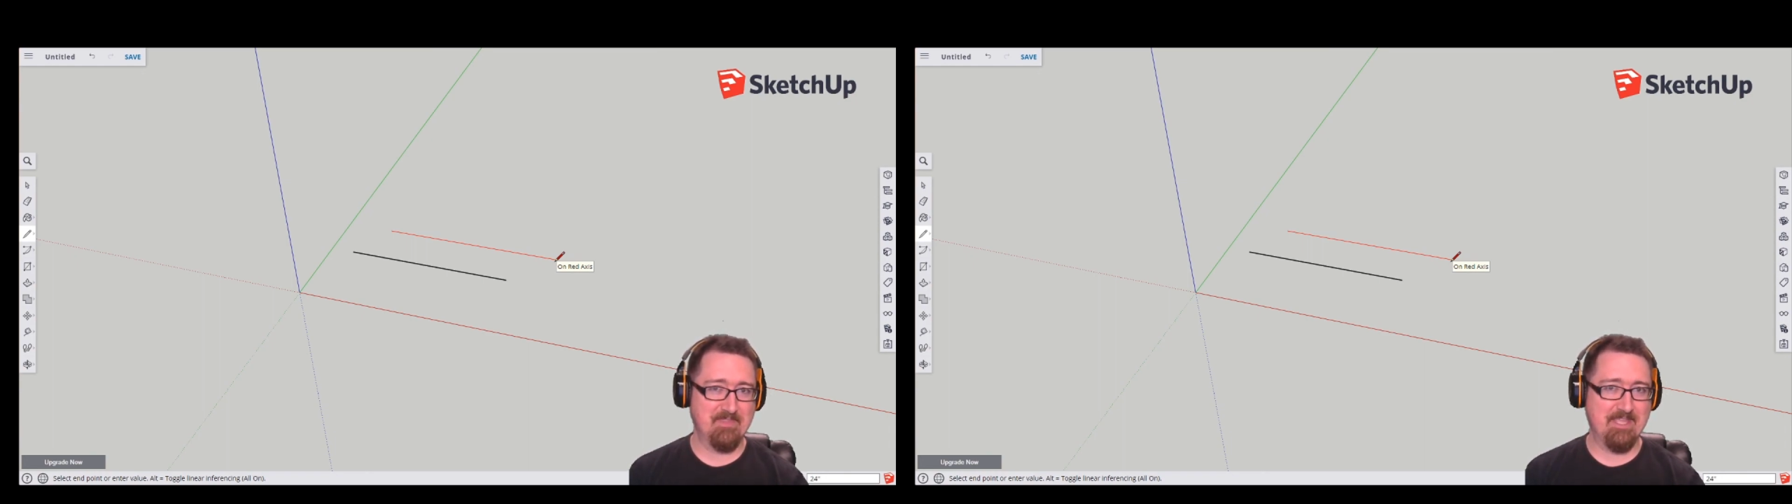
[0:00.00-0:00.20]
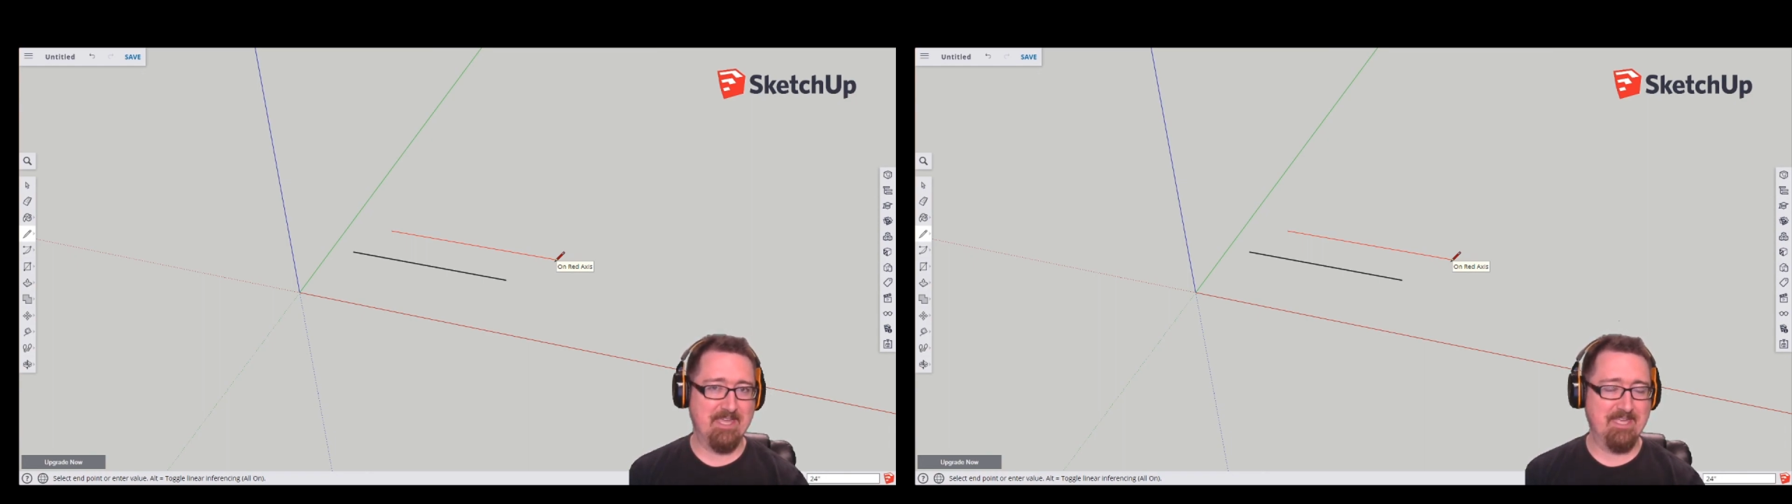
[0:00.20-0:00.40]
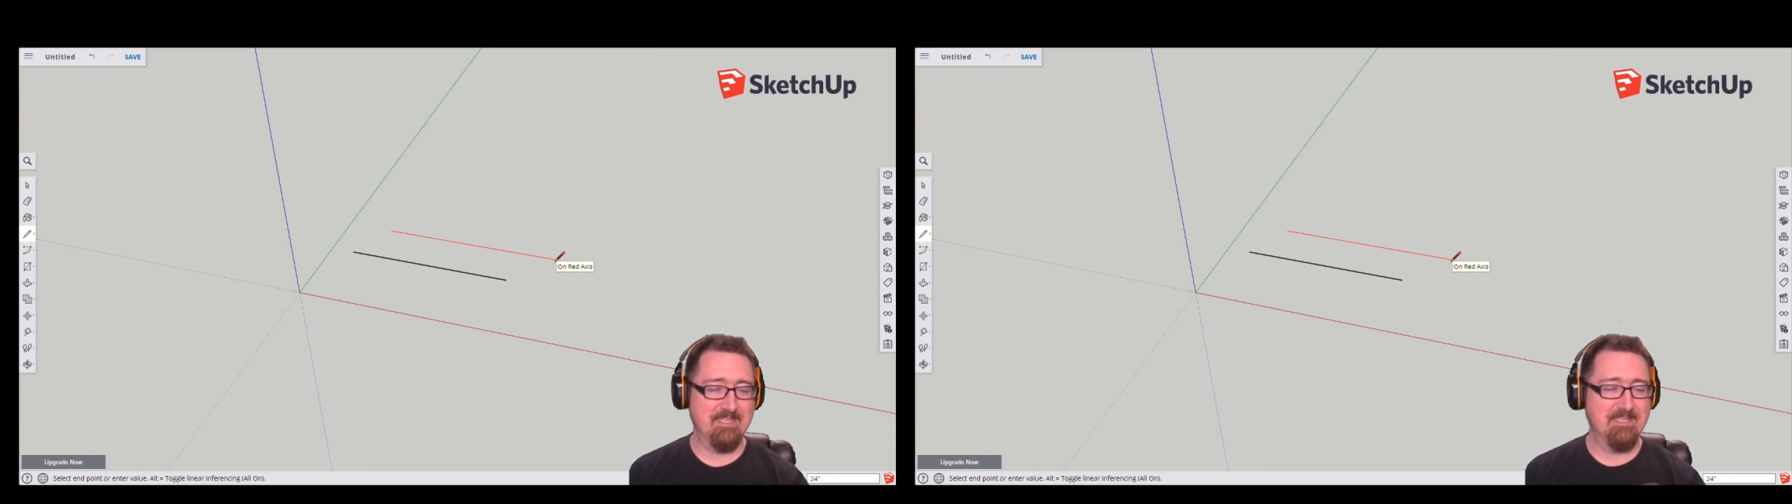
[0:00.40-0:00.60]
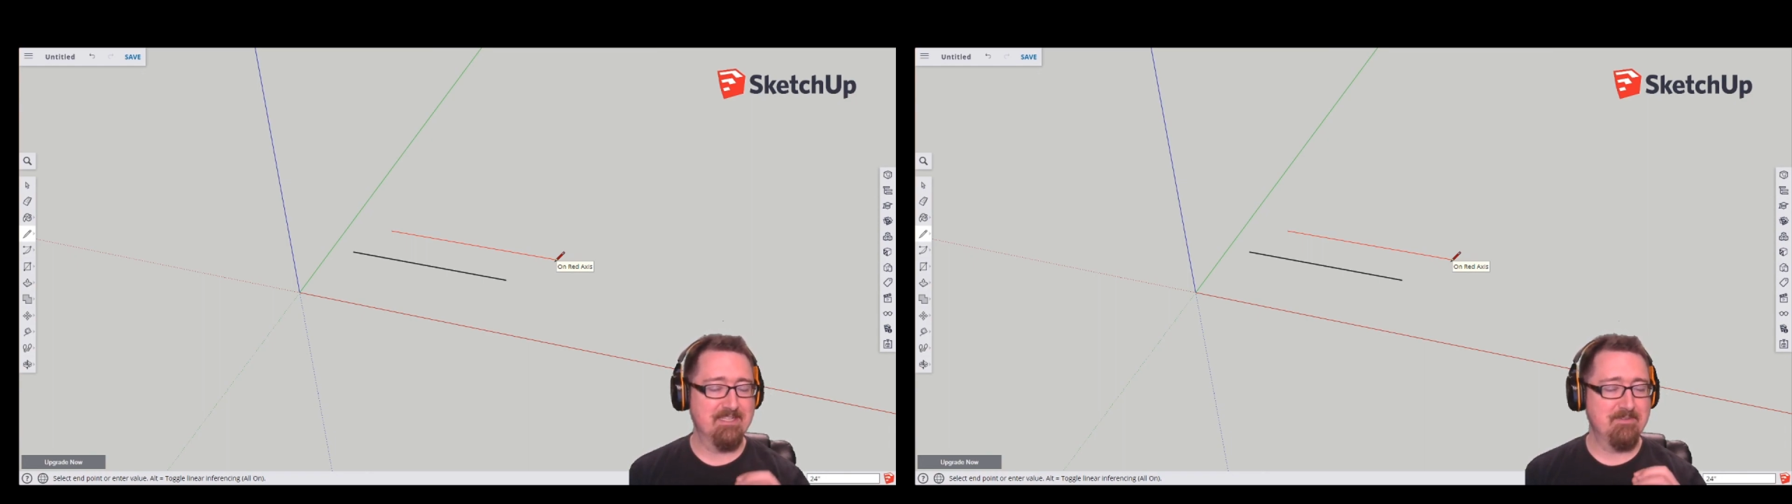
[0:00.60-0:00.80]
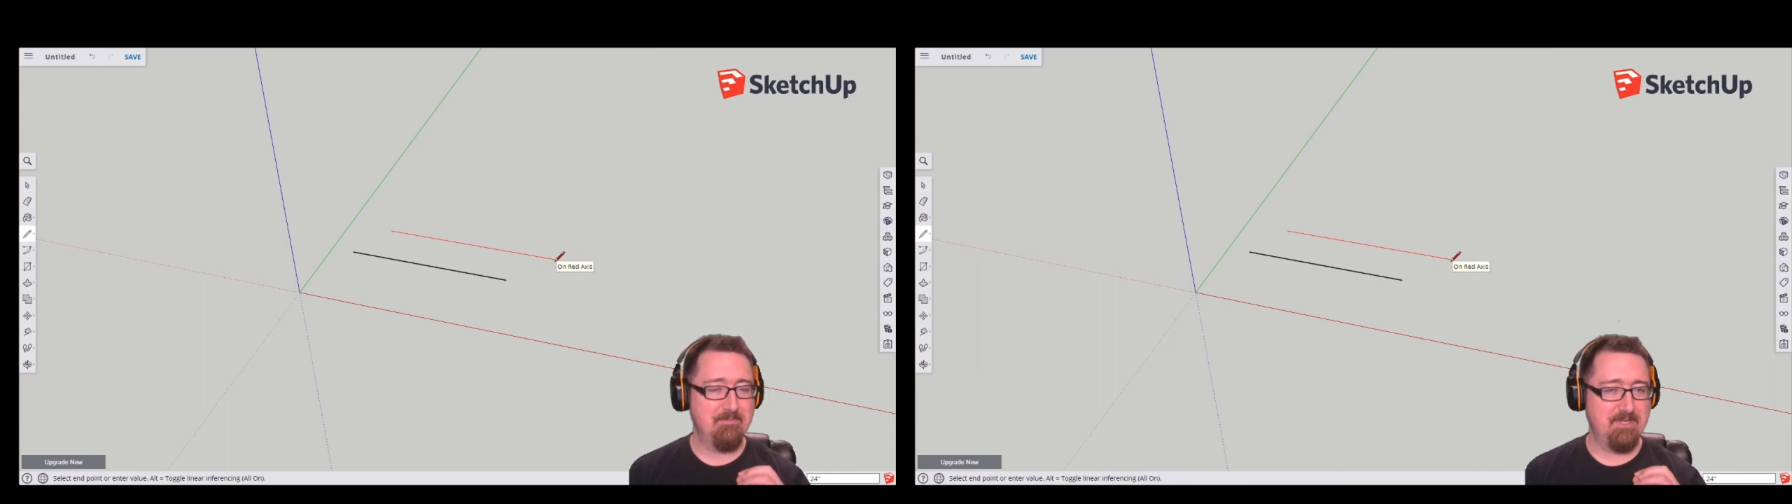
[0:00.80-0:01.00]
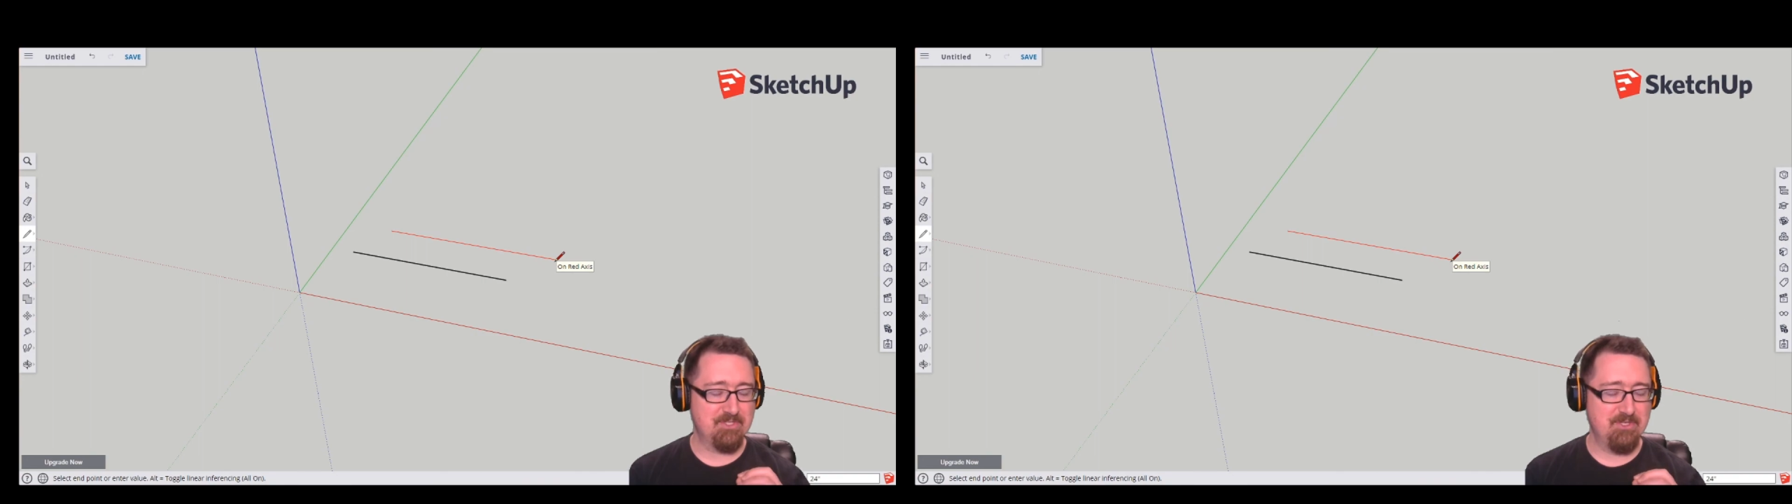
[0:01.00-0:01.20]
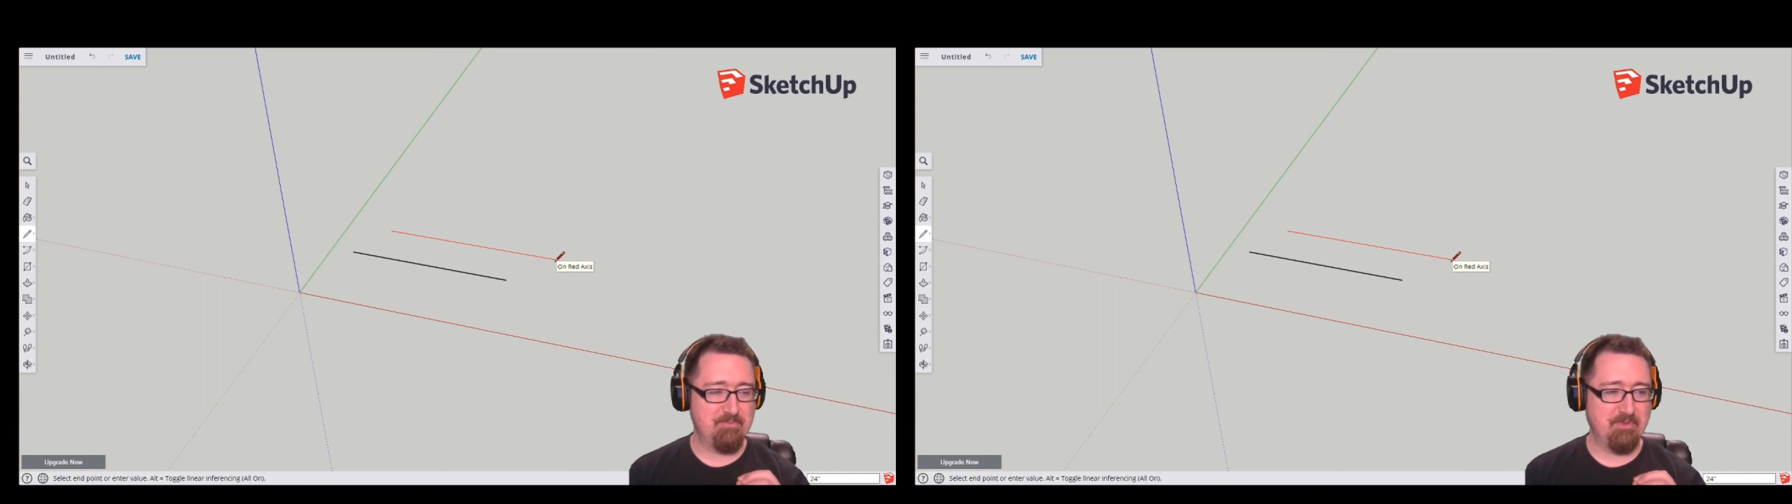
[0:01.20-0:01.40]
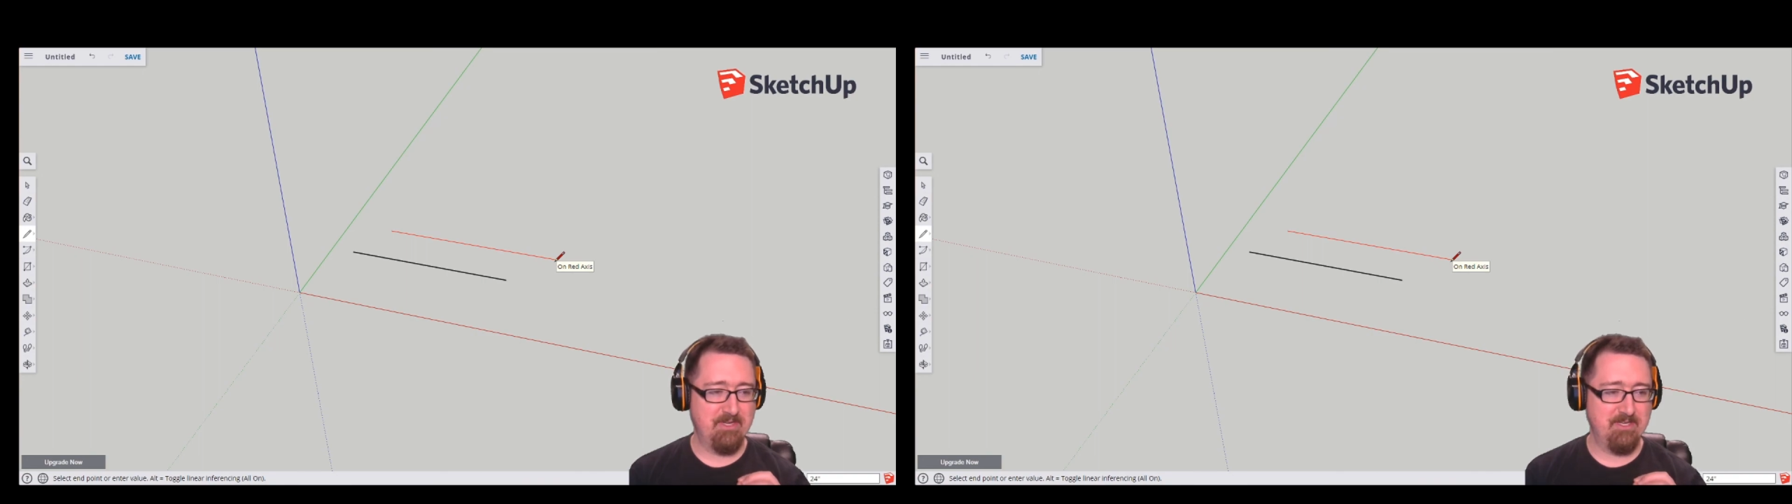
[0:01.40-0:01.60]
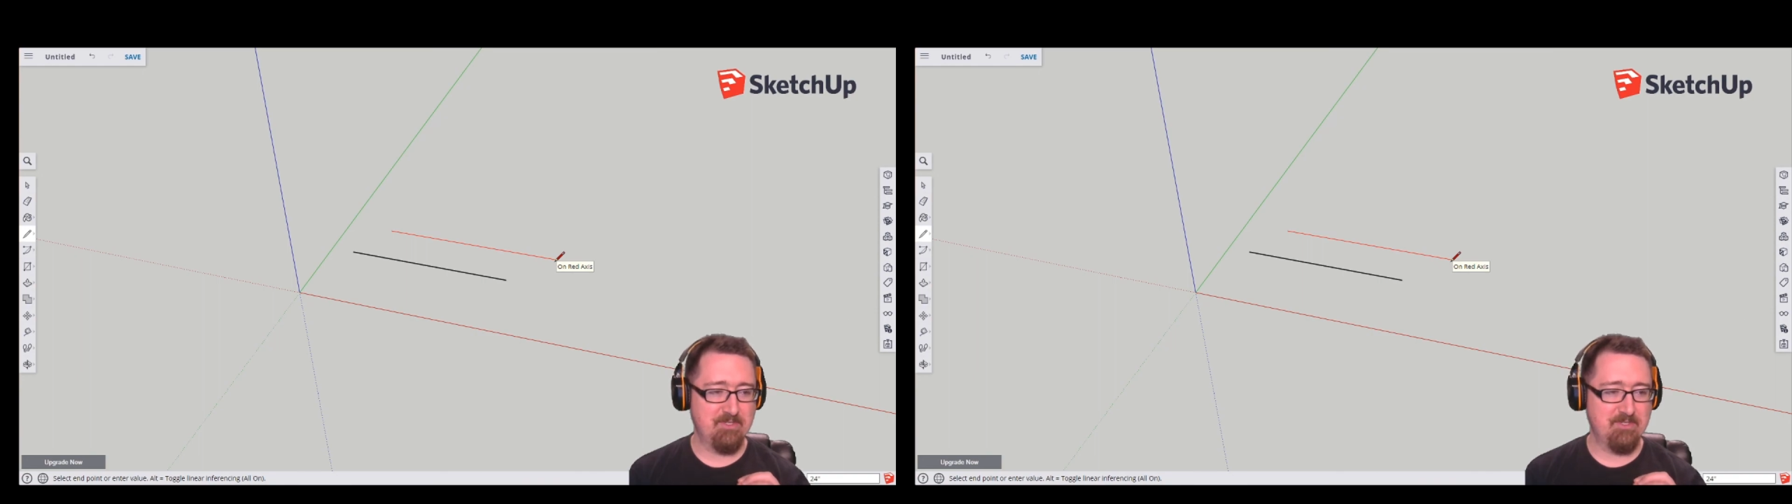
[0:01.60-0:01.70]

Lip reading: Okay, make sure you're putting